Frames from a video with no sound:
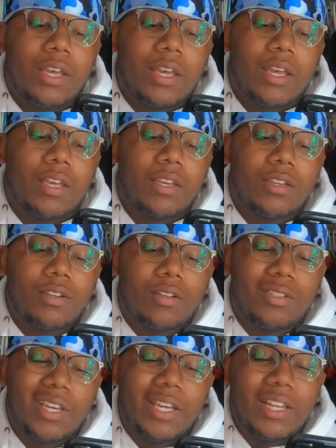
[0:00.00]
And you
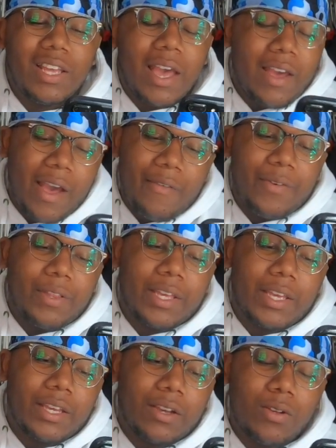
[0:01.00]
know, I feel
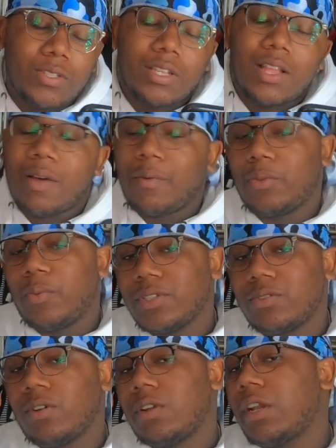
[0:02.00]
like it goes a lot with
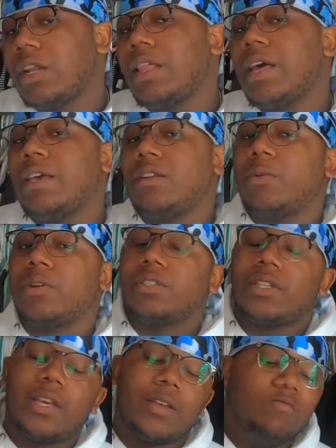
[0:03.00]
what's going on a lot in the world
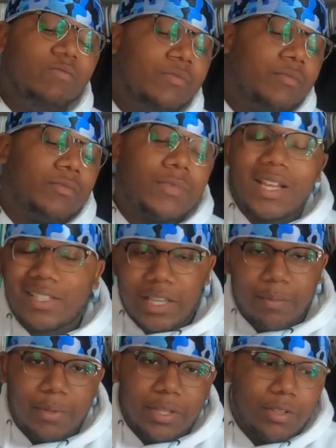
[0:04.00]
today. Not to
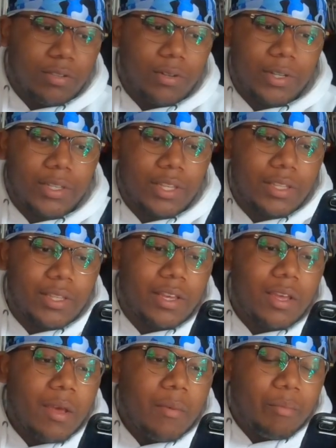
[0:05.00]
get political or anything like
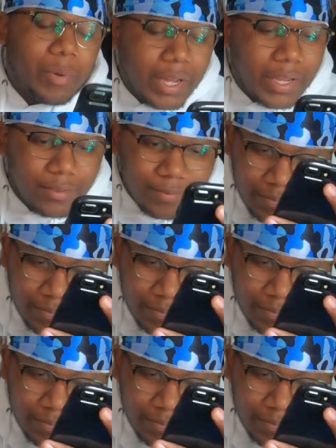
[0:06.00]
that, but